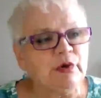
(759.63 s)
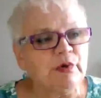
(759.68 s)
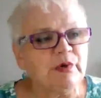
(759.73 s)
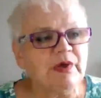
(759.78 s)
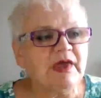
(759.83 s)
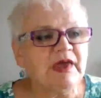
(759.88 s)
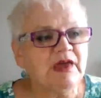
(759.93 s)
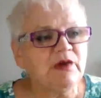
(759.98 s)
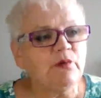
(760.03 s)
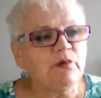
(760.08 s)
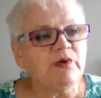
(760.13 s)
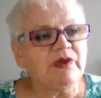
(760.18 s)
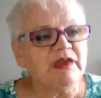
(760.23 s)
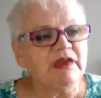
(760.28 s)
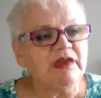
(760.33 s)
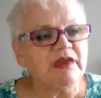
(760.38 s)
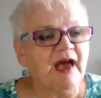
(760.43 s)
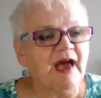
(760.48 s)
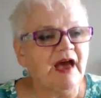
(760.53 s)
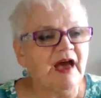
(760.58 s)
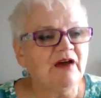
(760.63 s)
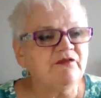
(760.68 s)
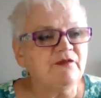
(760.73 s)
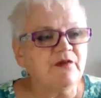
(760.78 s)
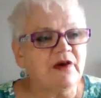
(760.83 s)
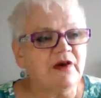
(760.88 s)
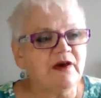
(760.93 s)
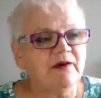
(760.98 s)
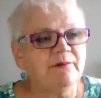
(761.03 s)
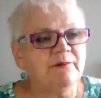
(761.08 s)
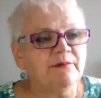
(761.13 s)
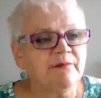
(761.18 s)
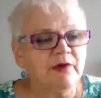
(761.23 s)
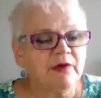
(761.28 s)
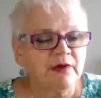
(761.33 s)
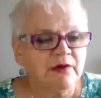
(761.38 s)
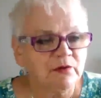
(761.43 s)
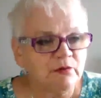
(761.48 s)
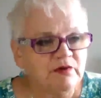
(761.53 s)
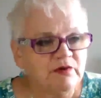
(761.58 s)
okay, we have um,
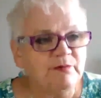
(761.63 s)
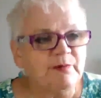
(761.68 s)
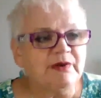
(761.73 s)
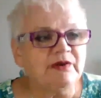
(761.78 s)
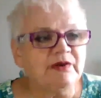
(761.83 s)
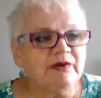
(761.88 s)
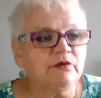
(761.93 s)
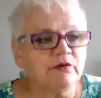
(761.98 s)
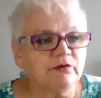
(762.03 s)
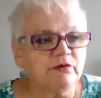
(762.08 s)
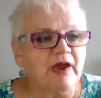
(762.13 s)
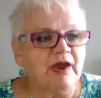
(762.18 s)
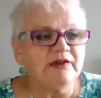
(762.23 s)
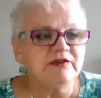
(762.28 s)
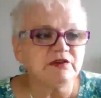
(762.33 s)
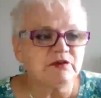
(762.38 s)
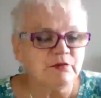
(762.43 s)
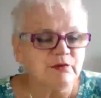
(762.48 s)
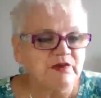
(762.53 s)
we've been grounded,